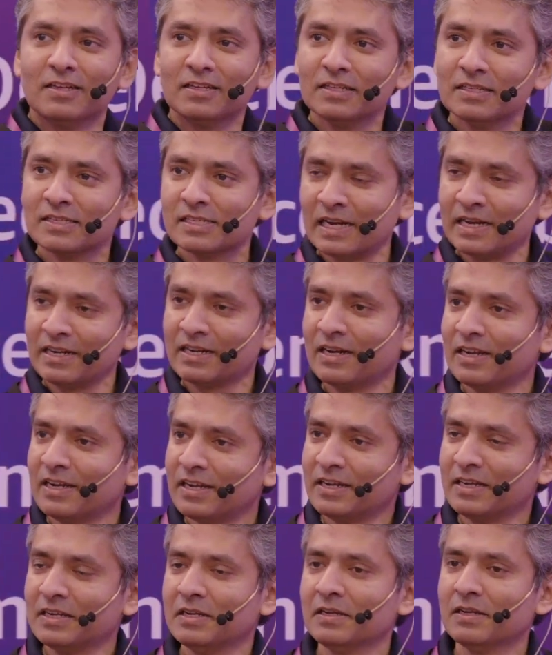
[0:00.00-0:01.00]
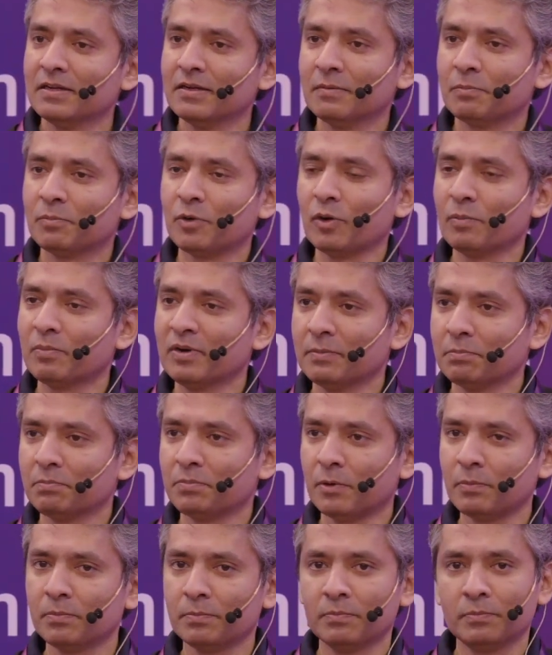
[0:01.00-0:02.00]
slightly, probably
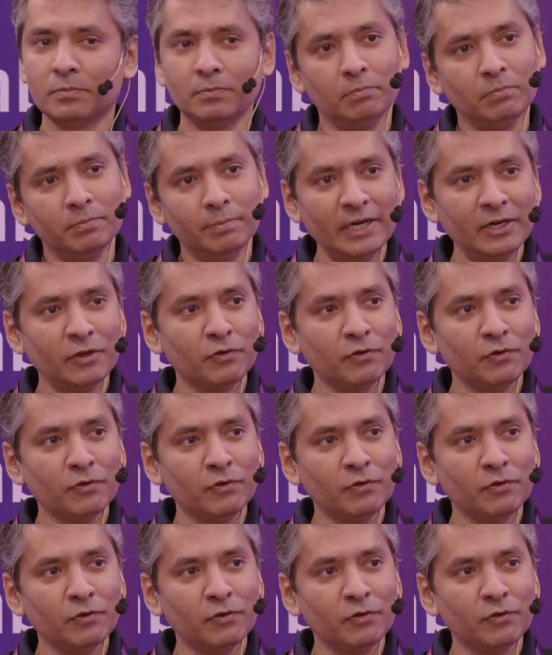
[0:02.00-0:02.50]
many